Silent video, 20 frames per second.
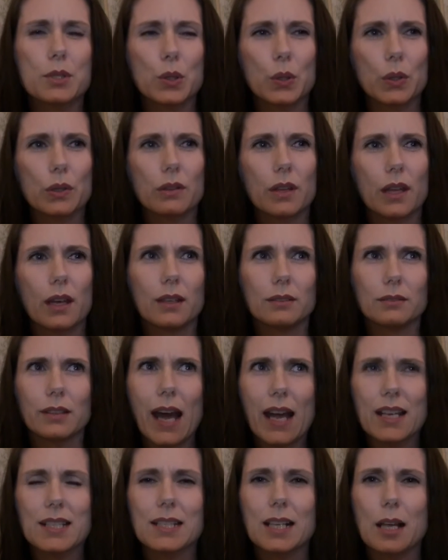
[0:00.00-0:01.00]
So the
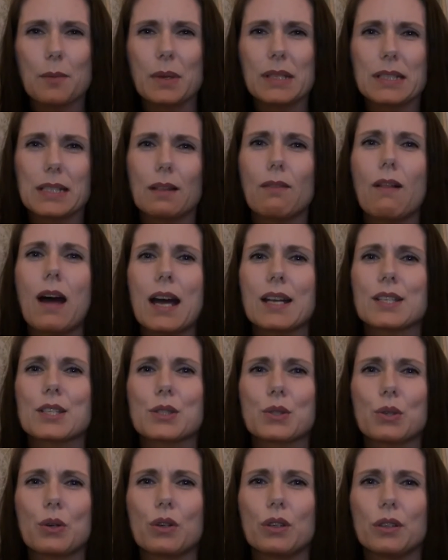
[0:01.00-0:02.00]
last clip is the
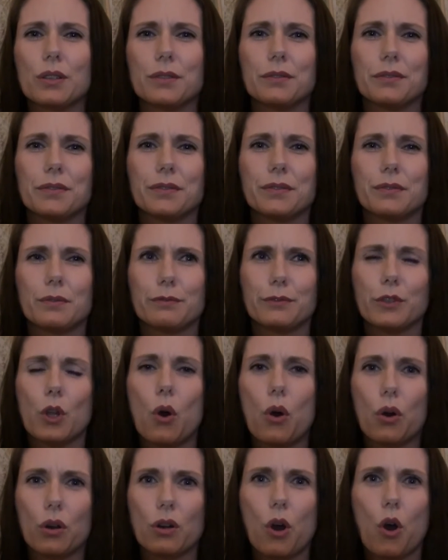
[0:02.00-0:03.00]
last sort of
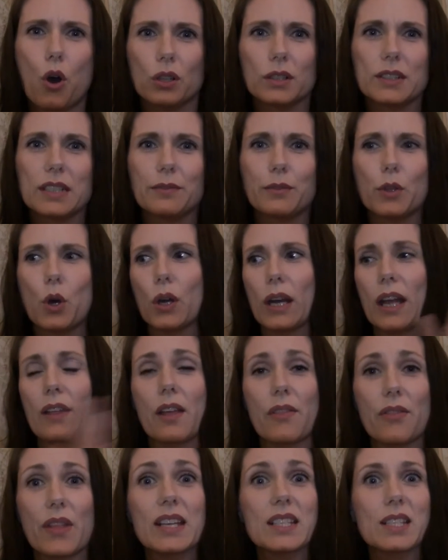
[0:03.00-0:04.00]
vlog, holiday vlog. And
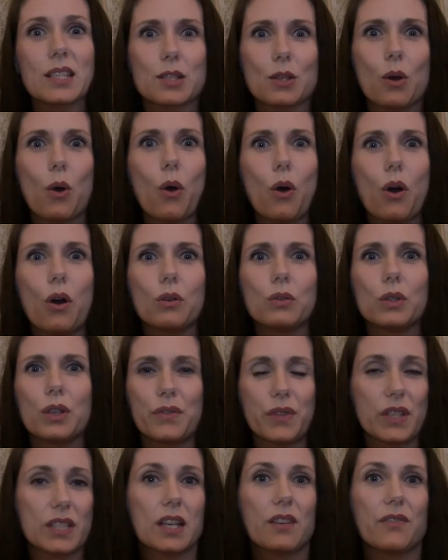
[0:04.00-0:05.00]
then this is the haul
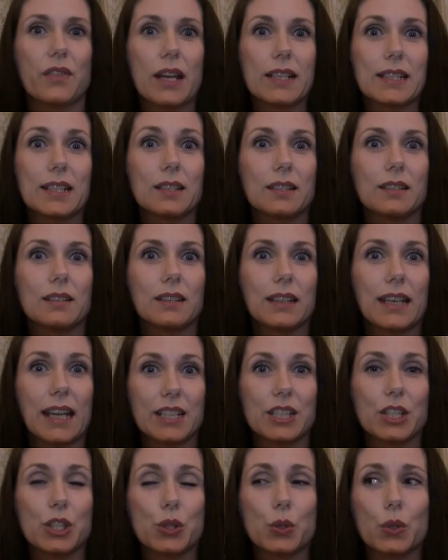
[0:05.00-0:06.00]
of the stuff that I didn't
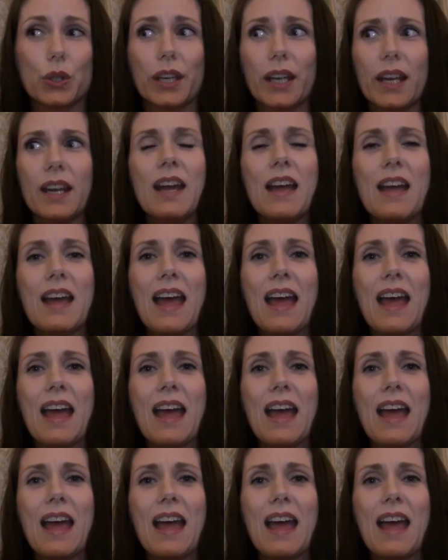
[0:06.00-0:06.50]
get to show you.